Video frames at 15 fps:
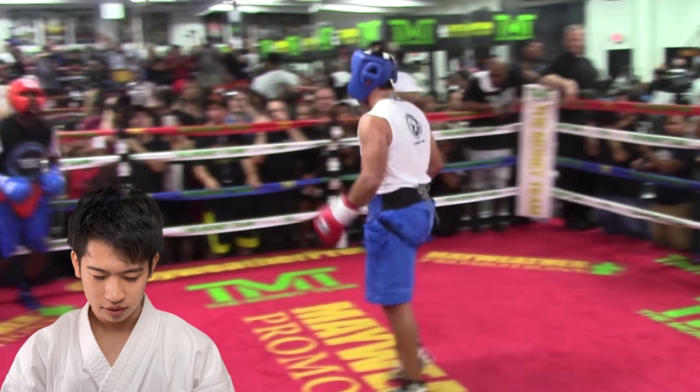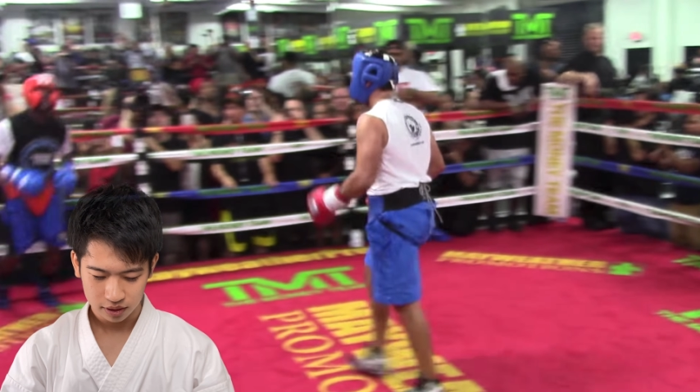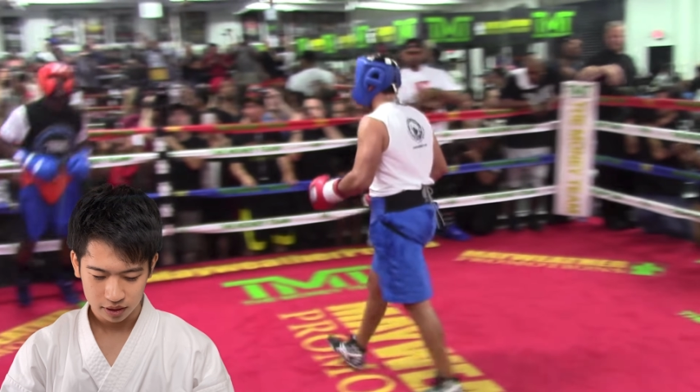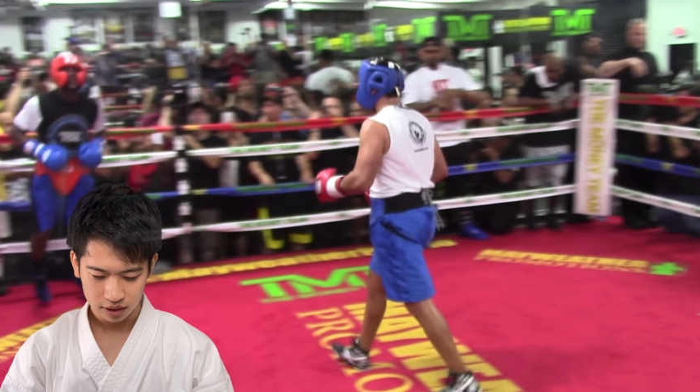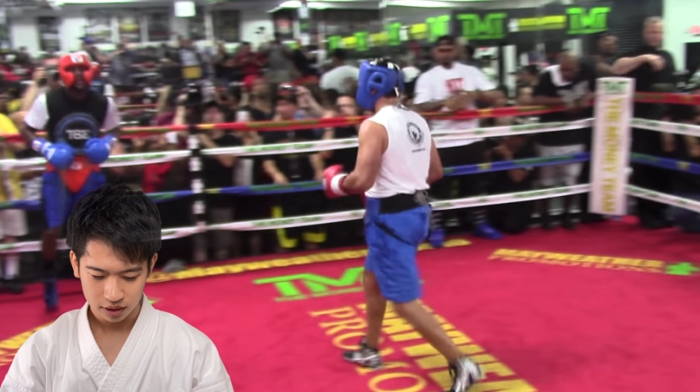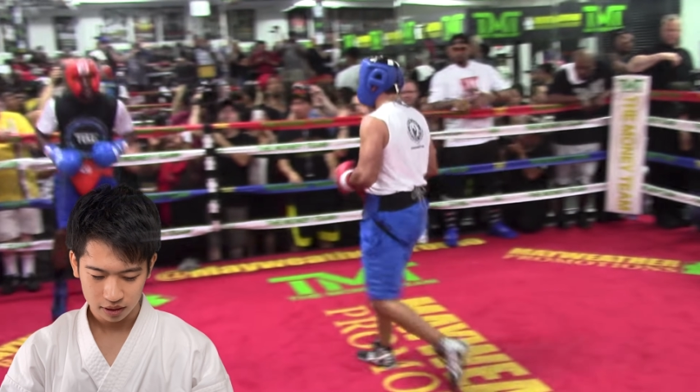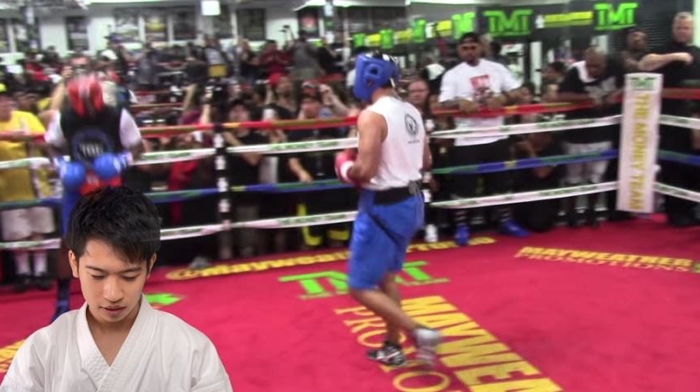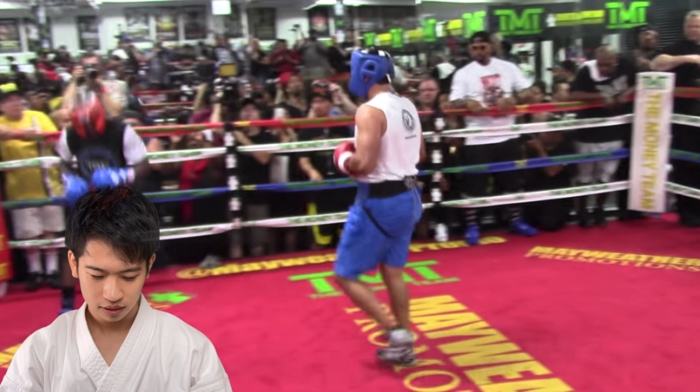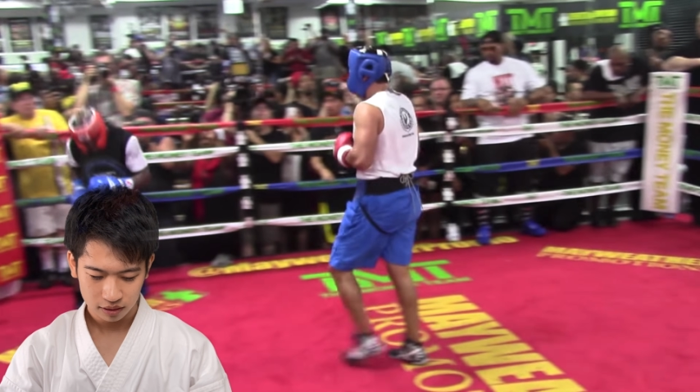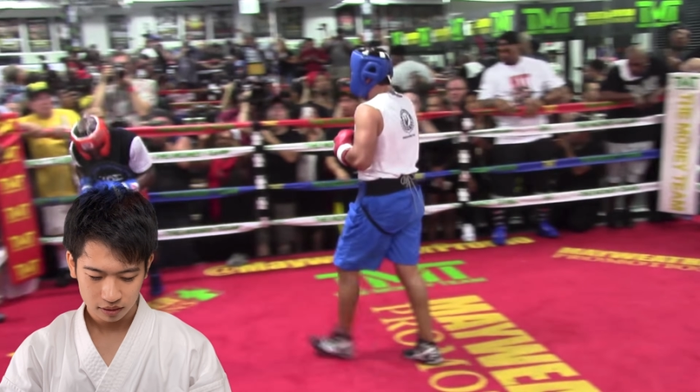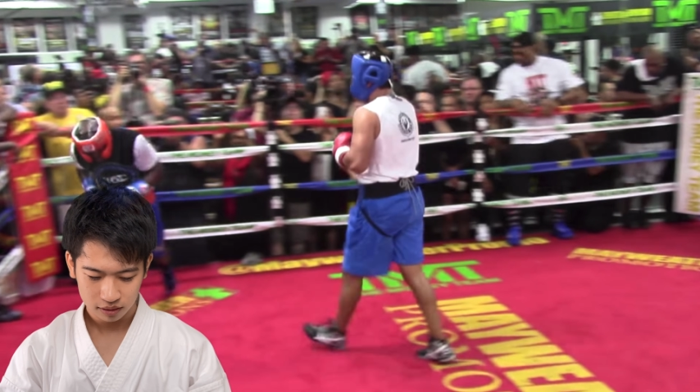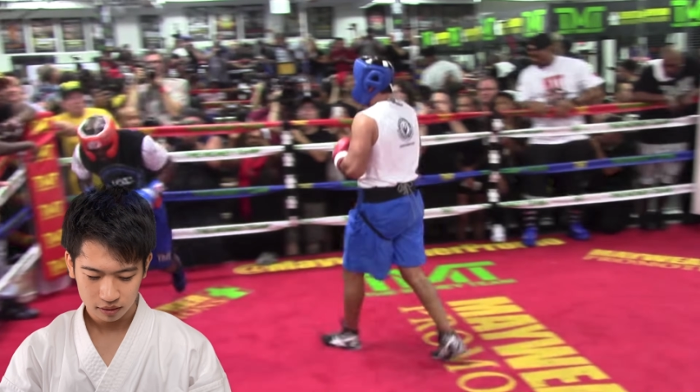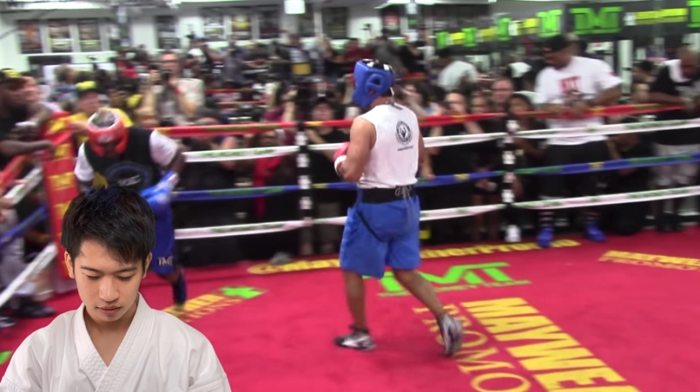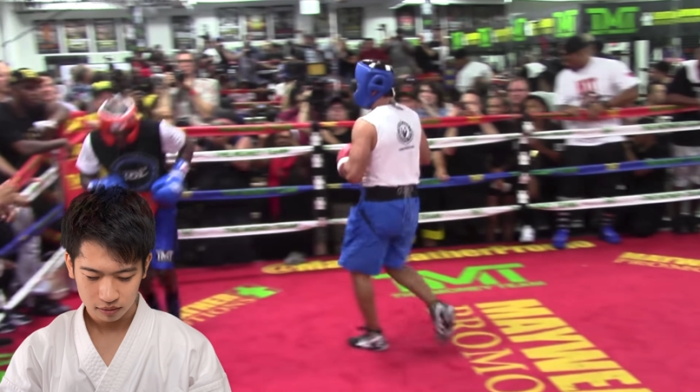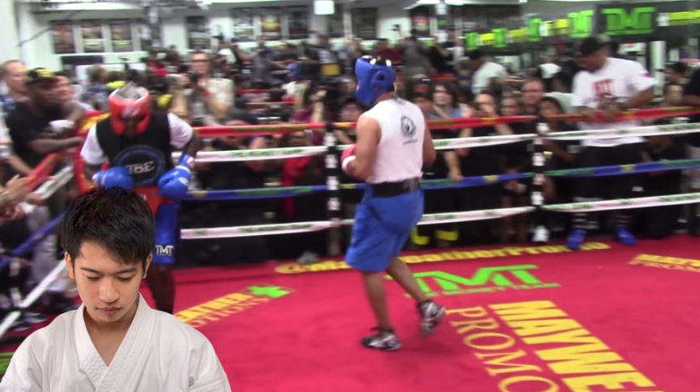
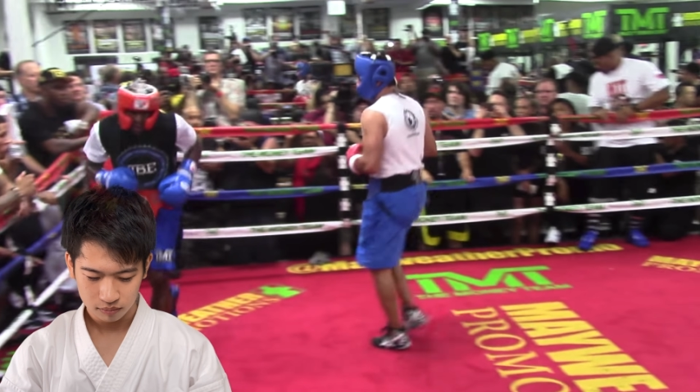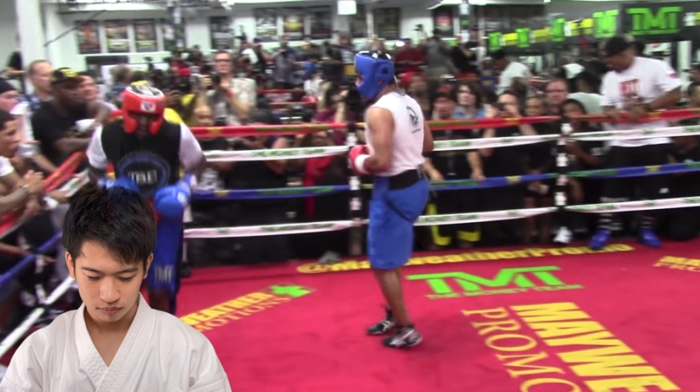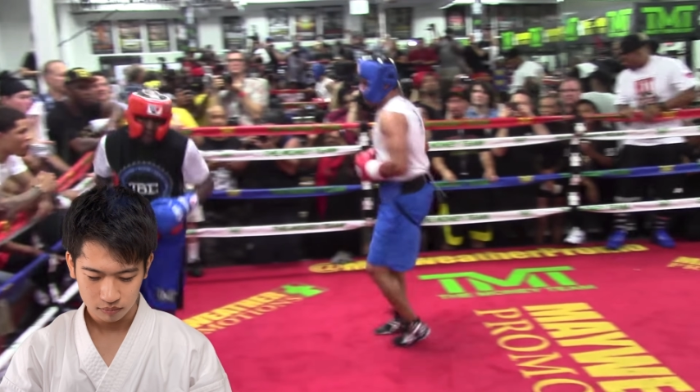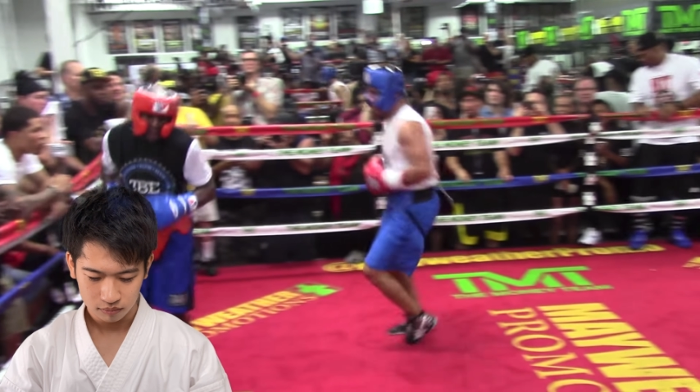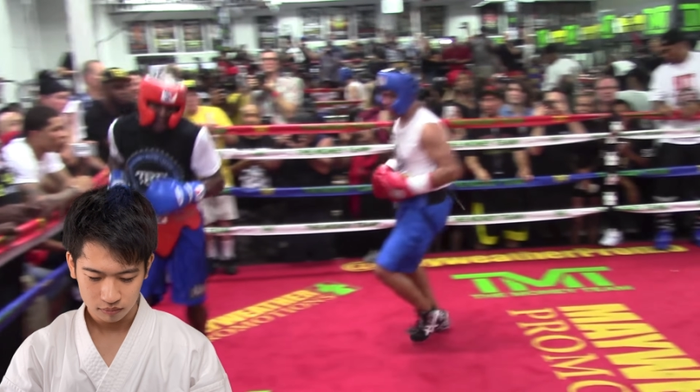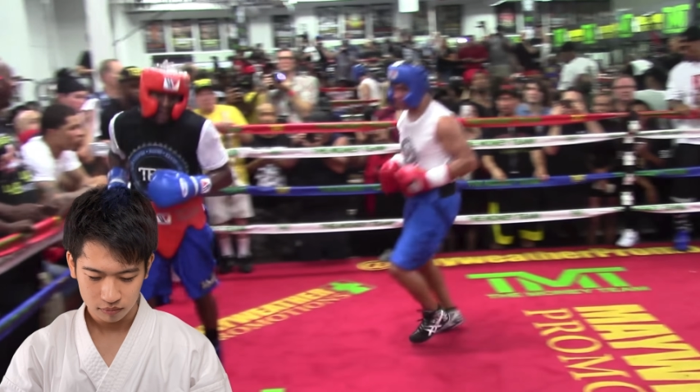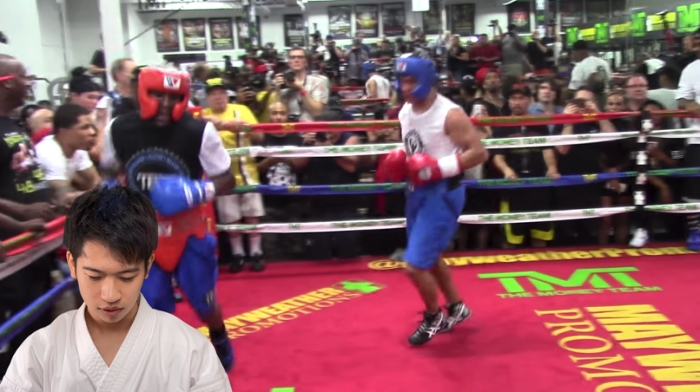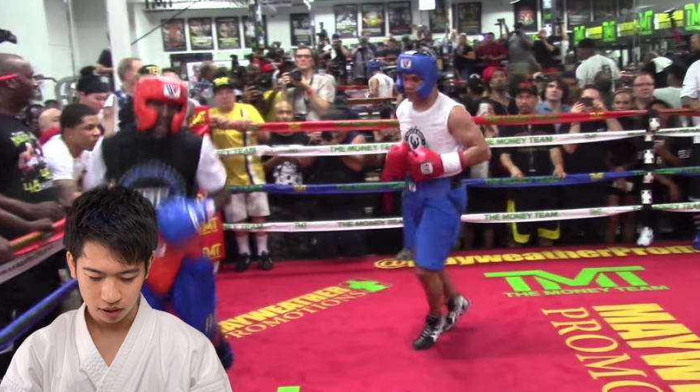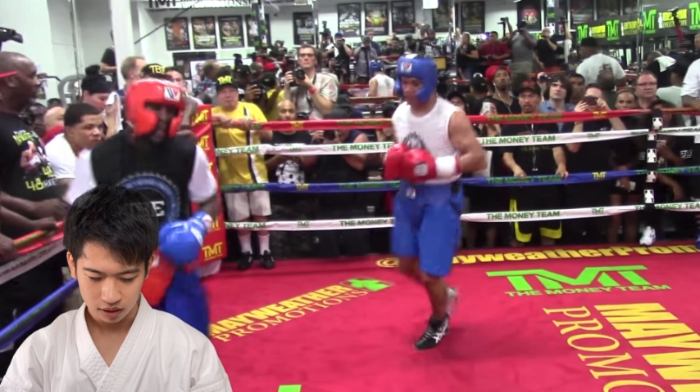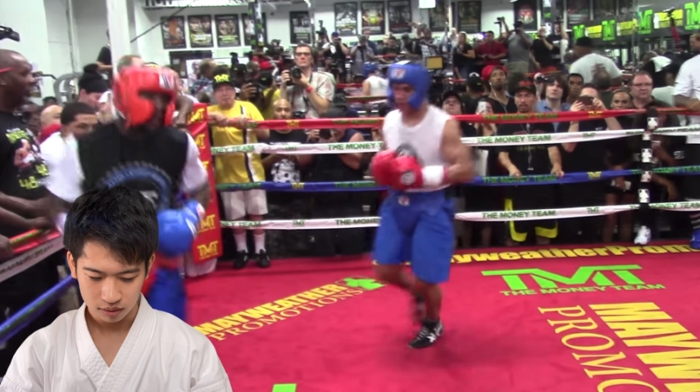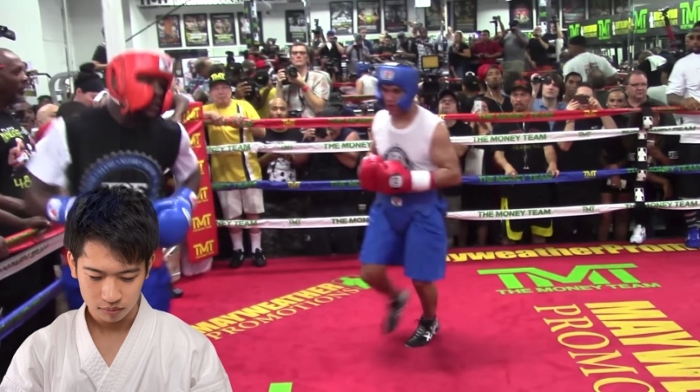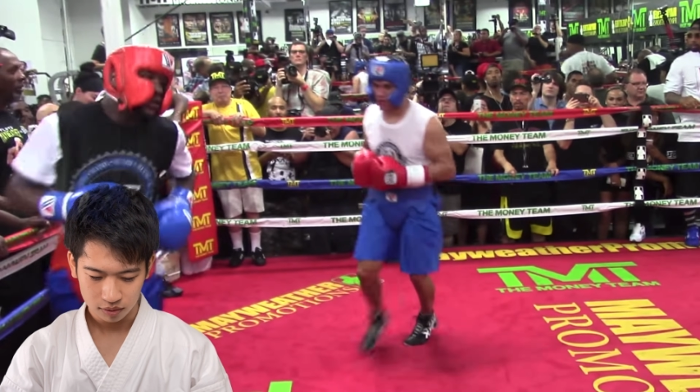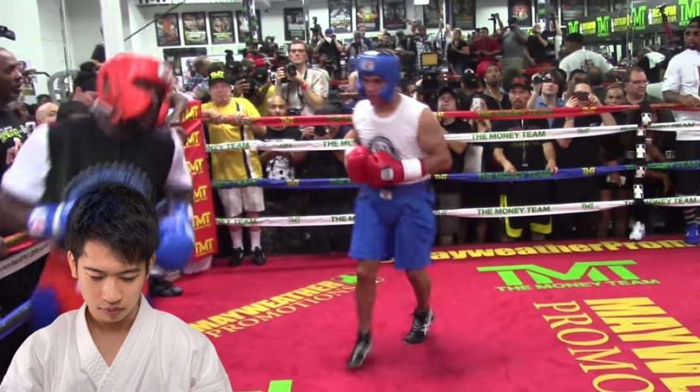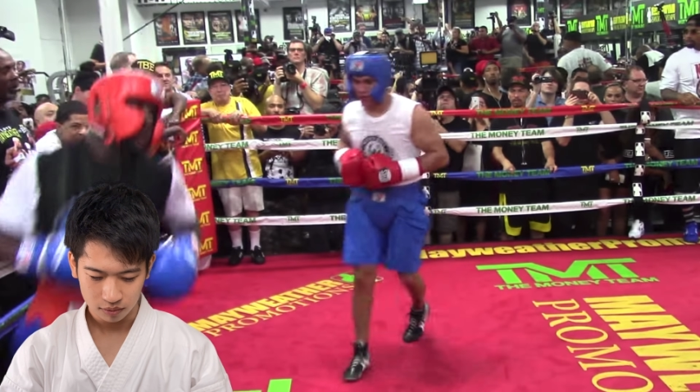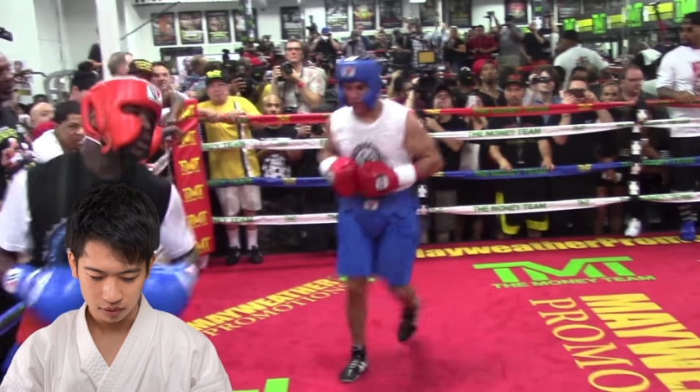attacking, that can
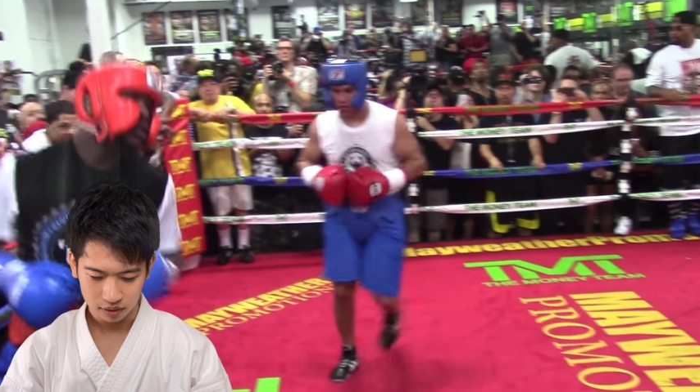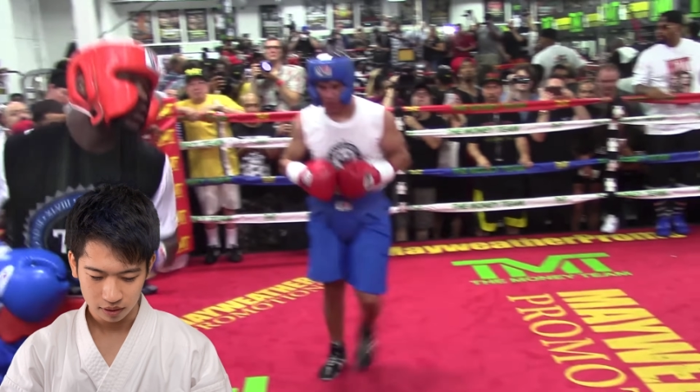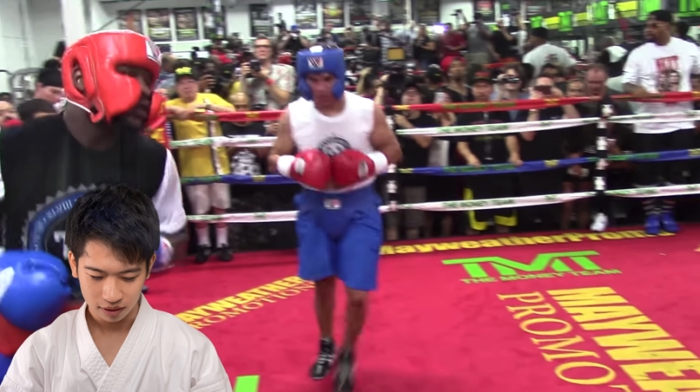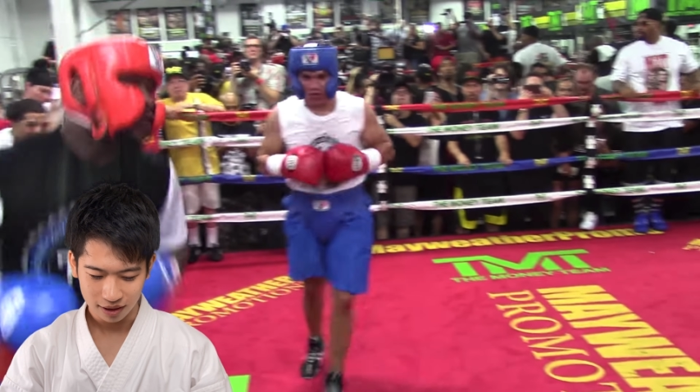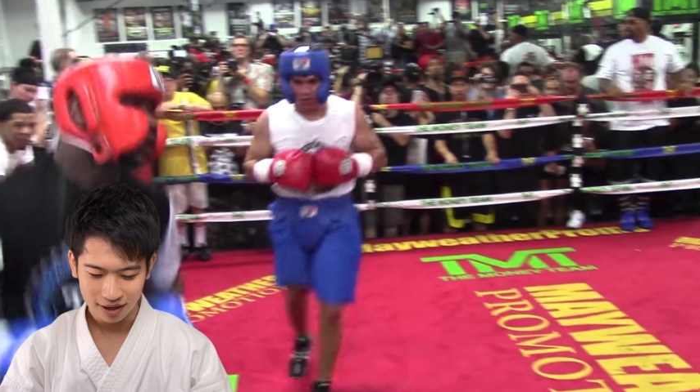be one thing.